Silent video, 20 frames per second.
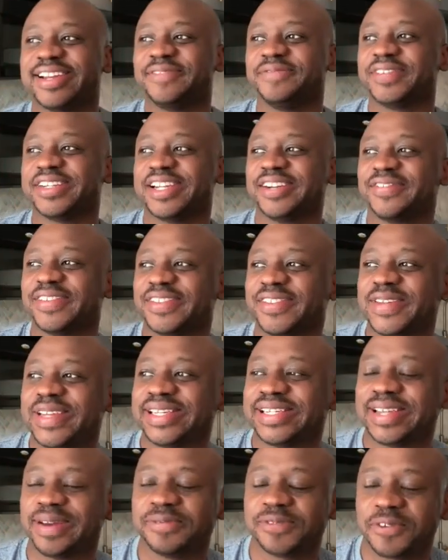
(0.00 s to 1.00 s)
I'm sharing with you
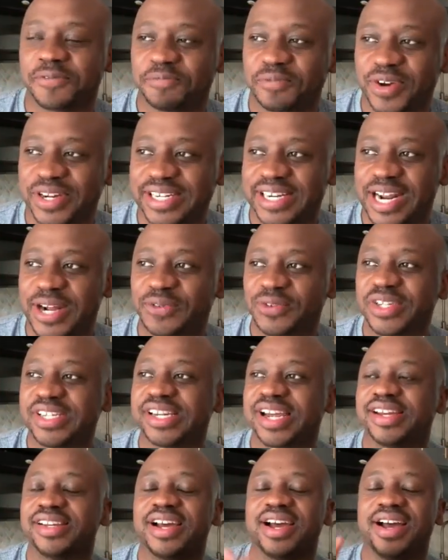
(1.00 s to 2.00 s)
in terms of body language,
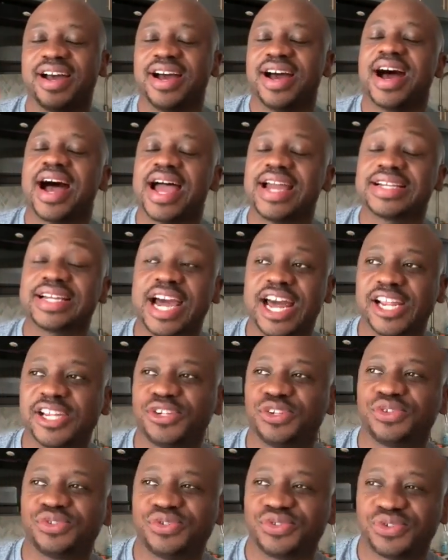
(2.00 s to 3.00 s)
and I
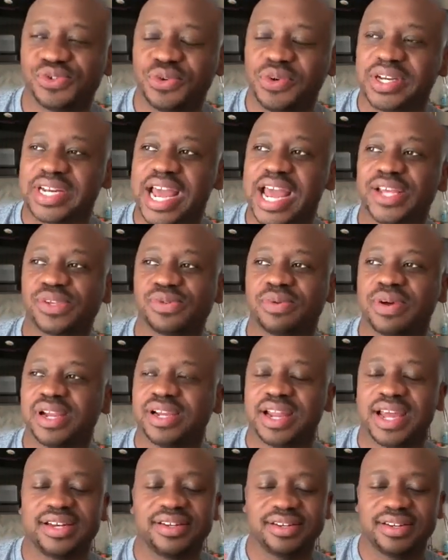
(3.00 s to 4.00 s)
encourage you to do it as well
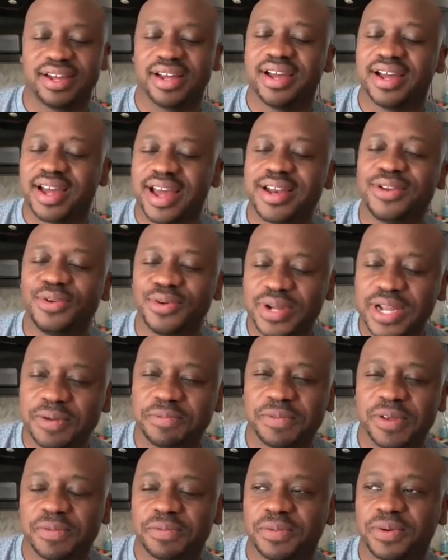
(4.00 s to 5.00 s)
and look at
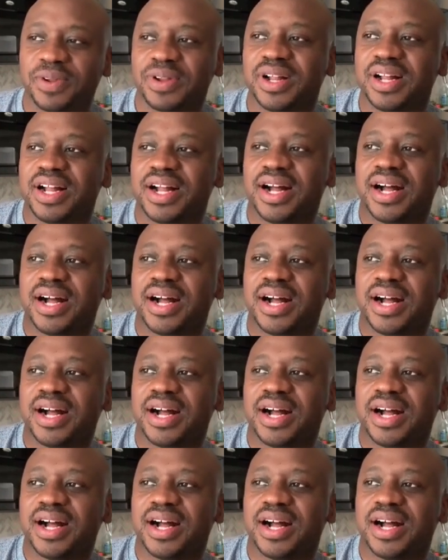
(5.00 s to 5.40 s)
people